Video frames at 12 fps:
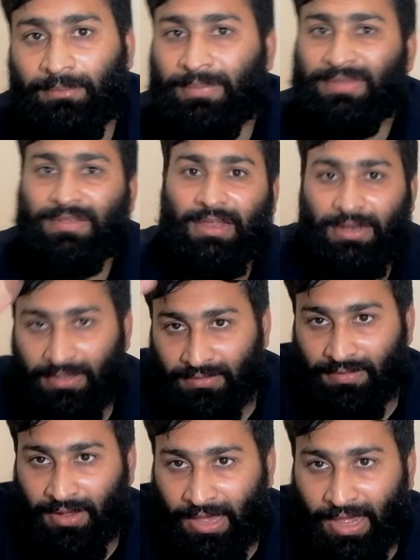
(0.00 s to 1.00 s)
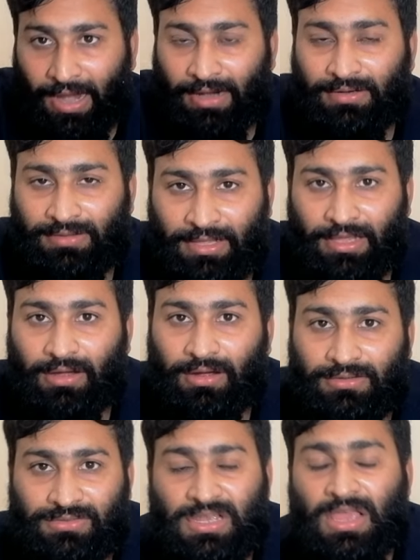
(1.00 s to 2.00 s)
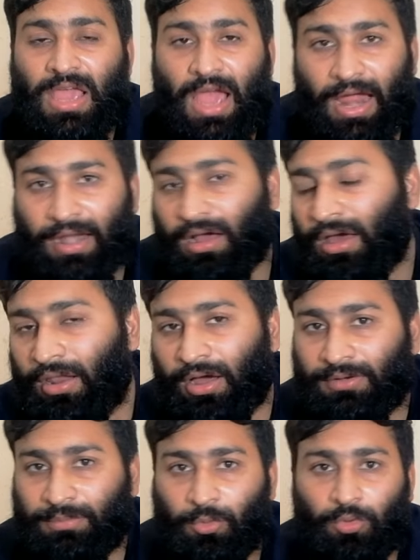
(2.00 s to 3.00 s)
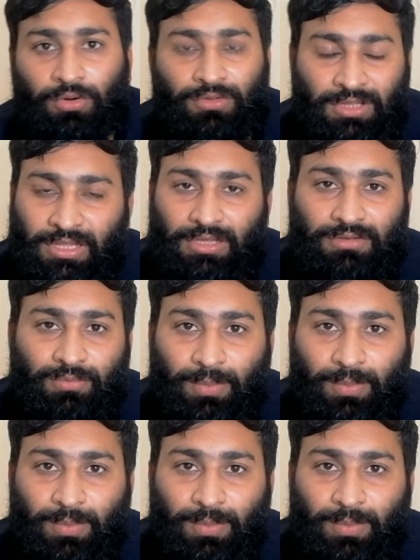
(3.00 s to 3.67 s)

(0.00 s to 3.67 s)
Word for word: basically is the head, hairs and a lot more things,